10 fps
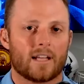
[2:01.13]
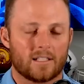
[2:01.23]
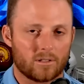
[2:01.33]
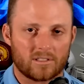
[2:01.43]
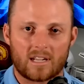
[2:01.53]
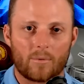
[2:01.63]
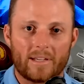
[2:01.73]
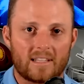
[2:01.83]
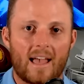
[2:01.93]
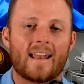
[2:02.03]
date. So let's not
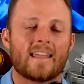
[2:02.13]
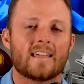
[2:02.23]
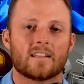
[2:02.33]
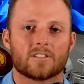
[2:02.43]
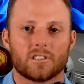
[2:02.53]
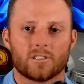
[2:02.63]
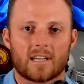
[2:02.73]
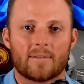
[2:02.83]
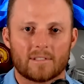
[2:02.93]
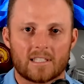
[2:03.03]
waste any additional
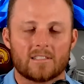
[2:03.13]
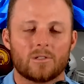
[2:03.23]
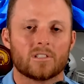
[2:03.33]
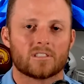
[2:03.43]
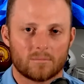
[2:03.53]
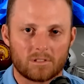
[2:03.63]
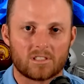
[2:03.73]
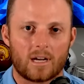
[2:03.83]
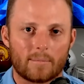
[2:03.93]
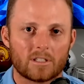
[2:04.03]
time. Let's get to it. Some
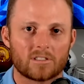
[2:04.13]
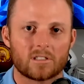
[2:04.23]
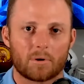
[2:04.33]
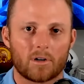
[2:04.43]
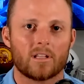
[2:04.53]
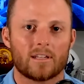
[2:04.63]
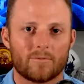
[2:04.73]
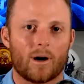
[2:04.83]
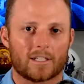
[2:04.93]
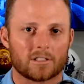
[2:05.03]
summer
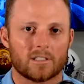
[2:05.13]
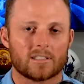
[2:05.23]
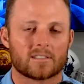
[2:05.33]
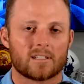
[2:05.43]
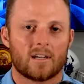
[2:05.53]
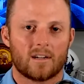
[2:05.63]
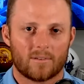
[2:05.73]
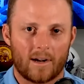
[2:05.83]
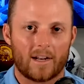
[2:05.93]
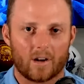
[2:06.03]
superlative watch list
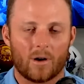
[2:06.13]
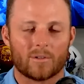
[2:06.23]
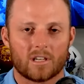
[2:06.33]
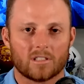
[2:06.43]
right here on Always